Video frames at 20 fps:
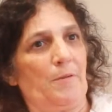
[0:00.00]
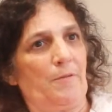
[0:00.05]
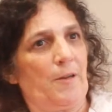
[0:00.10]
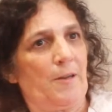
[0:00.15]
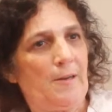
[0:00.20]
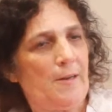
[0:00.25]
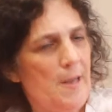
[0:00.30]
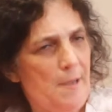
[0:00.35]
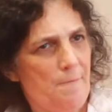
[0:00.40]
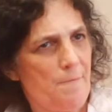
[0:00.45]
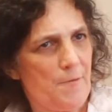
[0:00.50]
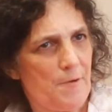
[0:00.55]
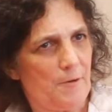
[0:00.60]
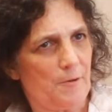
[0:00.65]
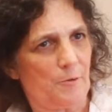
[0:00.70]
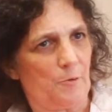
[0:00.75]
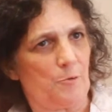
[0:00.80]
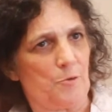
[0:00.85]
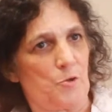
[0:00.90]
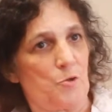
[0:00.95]

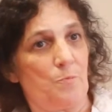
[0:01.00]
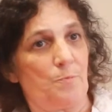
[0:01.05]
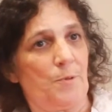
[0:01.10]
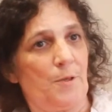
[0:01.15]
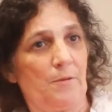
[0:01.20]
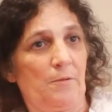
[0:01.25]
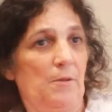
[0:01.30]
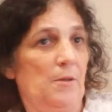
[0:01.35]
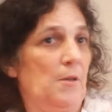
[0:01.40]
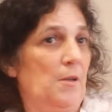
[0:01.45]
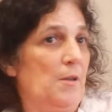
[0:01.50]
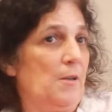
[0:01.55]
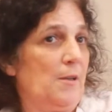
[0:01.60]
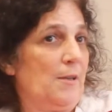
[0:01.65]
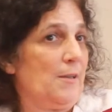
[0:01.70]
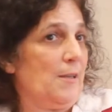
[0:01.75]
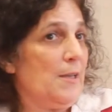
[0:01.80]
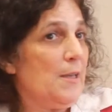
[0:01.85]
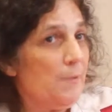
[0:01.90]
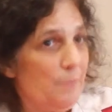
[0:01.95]
clever or super
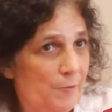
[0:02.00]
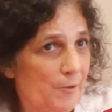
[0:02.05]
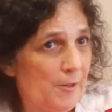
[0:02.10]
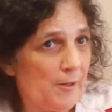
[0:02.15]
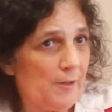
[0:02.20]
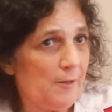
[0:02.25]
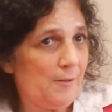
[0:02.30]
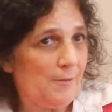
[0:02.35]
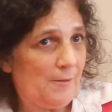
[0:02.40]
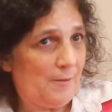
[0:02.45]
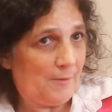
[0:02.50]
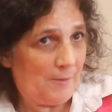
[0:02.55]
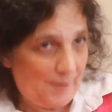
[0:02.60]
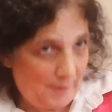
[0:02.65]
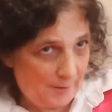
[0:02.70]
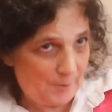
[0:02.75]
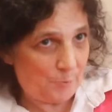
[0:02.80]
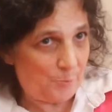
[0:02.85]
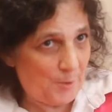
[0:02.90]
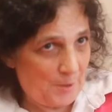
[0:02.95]
evil.
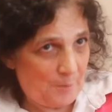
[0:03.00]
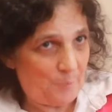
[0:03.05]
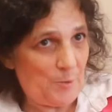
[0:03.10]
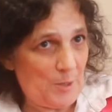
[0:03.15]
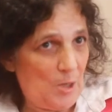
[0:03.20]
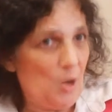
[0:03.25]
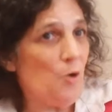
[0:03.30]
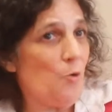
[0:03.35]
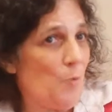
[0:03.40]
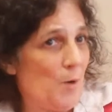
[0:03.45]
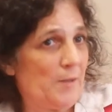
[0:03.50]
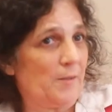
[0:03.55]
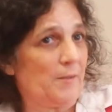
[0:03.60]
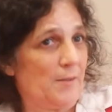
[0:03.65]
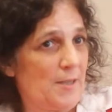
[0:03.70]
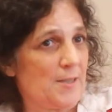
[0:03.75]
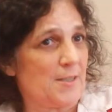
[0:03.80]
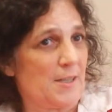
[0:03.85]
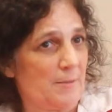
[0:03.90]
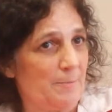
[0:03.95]
And we know what
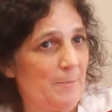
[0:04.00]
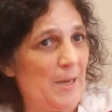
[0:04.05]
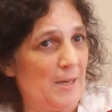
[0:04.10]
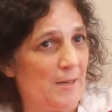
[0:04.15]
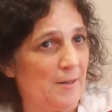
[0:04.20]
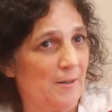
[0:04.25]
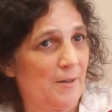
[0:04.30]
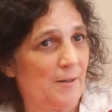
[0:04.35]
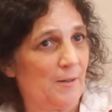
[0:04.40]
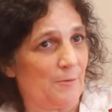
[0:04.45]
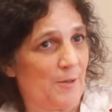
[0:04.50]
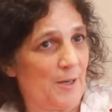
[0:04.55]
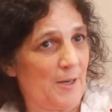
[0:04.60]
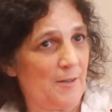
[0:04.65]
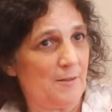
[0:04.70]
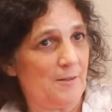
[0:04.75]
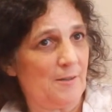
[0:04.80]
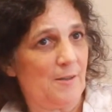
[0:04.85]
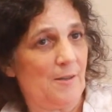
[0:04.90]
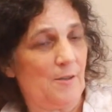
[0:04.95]
does it mean,
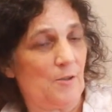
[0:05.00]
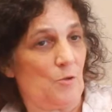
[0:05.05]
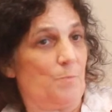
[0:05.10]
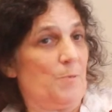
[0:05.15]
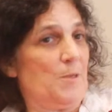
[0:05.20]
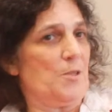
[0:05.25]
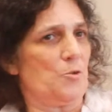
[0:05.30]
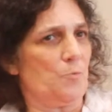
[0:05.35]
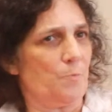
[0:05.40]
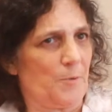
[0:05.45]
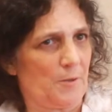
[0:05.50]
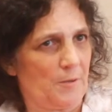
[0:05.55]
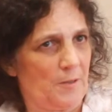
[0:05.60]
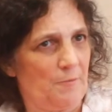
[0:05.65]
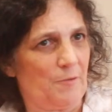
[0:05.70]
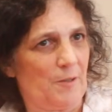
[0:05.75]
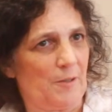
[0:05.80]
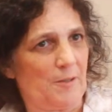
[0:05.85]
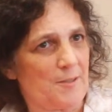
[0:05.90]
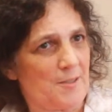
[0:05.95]
right? To be super
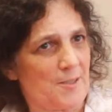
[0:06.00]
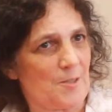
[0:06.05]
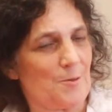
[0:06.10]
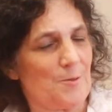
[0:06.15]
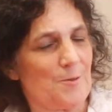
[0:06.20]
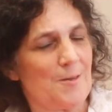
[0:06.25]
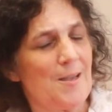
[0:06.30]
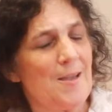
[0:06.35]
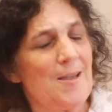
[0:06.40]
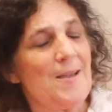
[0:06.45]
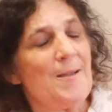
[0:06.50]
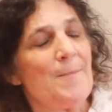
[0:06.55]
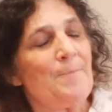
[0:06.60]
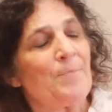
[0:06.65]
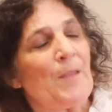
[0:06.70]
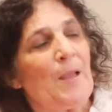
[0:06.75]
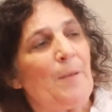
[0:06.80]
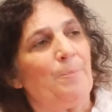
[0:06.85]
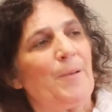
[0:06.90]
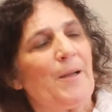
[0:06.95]
evil and so on.
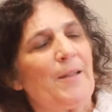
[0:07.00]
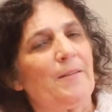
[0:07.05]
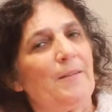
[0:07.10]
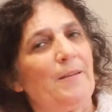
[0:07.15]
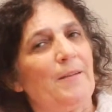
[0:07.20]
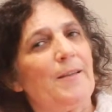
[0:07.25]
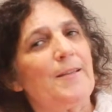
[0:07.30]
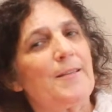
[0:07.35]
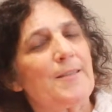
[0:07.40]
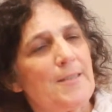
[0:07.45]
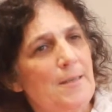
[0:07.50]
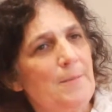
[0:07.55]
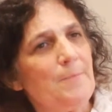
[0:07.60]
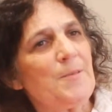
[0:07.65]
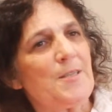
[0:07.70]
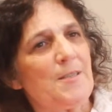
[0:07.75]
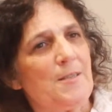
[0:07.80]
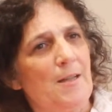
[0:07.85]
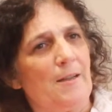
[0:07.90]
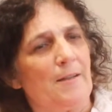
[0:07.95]
But it
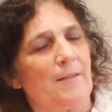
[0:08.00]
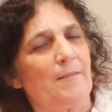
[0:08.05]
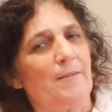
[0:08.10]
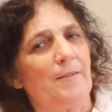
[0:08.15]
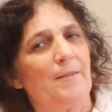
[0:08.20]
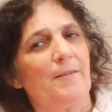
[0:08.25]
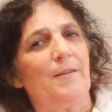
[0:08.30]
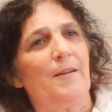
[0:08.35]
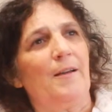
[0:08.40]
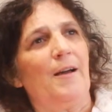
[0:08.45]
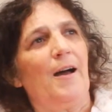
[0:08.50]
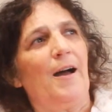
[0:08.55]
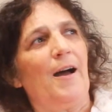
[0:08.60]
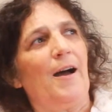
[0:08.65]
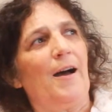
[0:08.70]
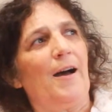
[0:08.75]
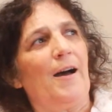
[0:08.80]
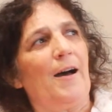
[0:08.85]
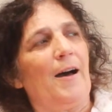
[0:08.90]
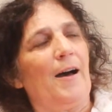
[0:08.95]
seems that
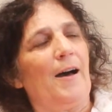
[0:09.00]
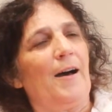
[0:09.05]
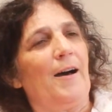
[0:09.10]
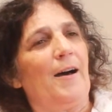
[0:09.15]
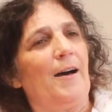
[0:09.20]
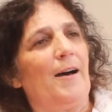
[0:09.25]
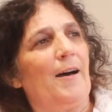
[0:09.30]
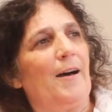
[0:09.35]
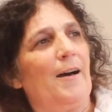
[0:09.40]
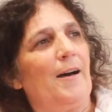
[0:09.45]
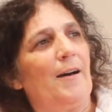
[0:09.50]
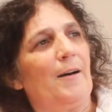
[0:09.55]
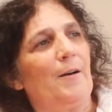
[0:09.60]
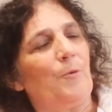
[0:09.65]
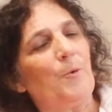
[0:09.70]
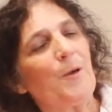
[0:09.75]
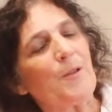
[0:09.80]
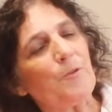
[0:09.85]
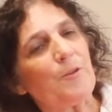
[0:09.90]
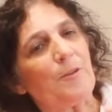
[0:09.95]

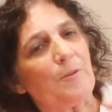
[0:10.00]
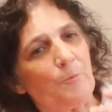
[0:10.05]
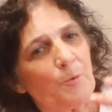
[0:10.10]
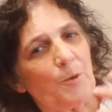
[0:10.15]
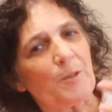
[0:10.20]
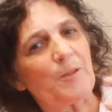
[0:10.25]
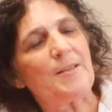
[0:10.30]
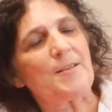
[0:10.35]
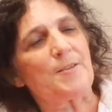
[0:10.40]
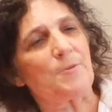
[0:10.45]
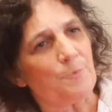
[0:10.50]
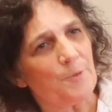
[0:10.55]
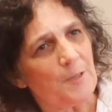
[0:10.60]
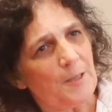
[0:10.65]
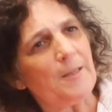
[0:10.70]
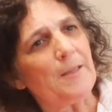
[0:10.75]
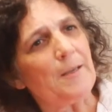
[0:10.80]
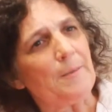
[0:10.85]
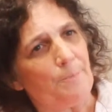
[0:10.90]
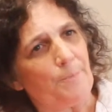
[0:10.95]
what is
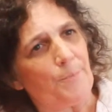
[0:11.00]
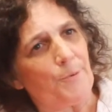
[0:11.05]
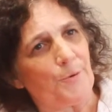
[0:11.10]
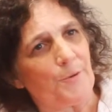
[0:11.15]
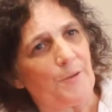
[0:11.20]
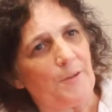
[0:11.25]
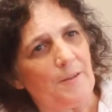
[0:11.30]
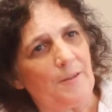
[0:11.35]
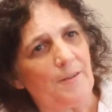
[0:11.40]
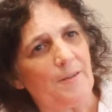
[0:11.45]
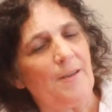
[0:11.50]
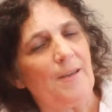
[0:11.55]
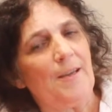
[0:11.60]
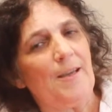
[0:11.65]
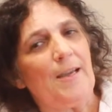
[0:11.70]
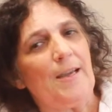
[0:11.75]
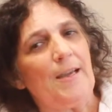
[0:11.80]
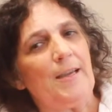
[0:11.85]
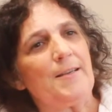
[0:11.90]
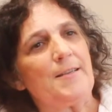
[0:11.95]
really important
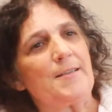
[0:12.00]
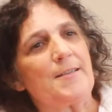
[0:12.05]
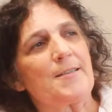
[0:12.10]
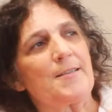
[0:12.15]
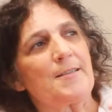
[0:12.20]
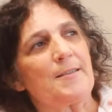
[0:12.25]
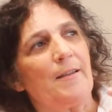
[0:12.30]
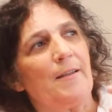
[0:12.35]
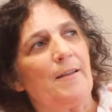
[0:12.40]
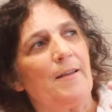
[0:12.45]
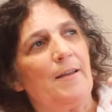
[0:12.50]
is